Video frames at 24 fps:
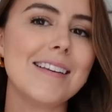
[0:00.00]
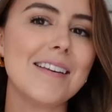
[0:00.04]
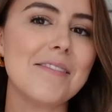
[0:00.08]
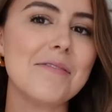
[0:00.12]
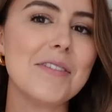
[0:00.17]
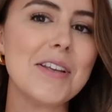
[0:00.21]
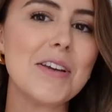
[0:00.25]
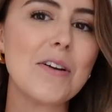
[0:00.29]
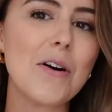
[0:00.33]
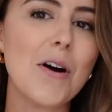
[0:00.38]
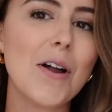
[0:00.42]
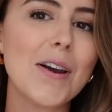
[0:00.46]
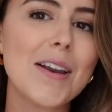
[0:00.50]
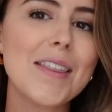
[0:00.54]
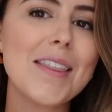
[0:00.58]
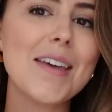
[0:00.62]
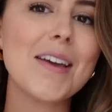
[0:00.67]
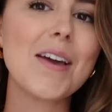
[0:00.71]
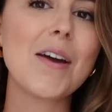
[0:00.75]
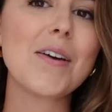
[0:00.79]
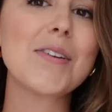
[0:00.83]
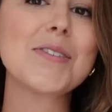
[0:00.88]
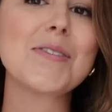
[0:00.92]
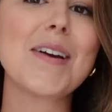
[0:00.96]
the lovely collar
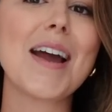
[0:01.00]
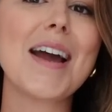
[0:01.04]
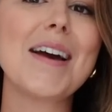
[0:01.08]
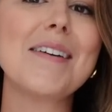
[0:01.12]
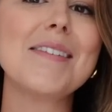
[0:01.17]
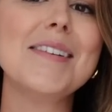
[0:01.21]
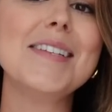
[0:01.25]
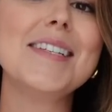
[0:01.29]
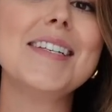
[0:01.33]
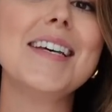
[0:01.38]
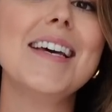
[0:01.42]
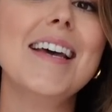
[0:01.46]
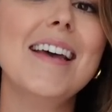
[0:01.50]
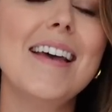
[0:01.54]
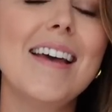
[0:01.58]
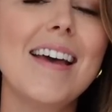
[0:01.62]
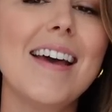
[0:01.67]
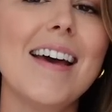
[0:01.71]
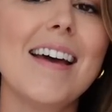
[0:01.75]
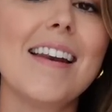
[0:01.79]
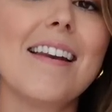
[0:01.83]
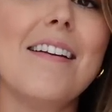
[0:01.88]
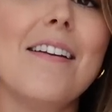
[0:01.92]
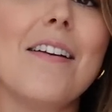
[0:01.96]
that goes round
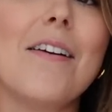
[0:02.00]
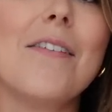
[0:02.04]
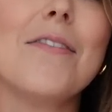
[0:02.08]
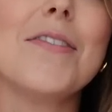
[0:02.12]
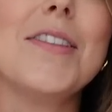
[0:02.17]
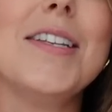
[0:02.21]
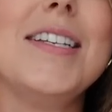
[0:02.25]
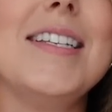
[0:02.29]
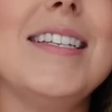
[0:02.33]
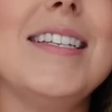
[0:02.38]
and I love the